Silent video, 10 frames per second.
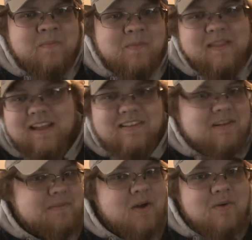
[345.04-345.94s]
that's
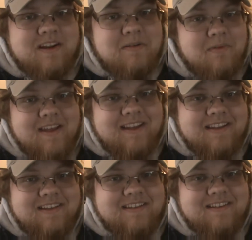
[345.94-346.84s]
going to be going into
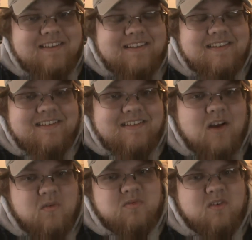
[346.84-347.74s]
play.
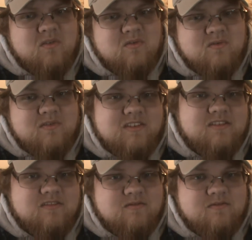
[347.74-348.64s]
Hope so,
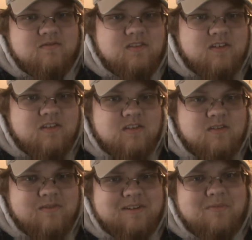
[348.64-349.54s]
because
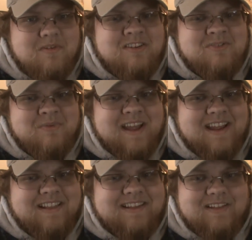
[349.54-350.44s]
we need more than just one
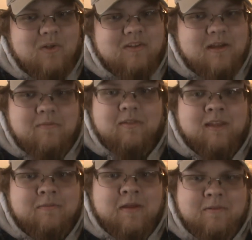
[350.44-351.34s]
alien the whole time. I mean,
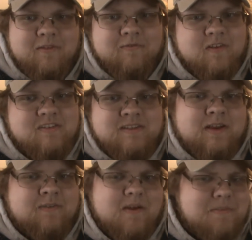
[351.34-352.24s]
like, maybe the first
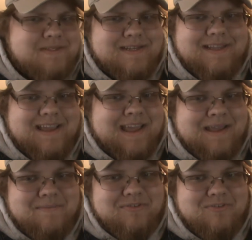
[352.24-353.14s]
75% of the
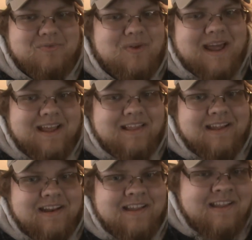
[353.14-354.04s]
game is just one alien,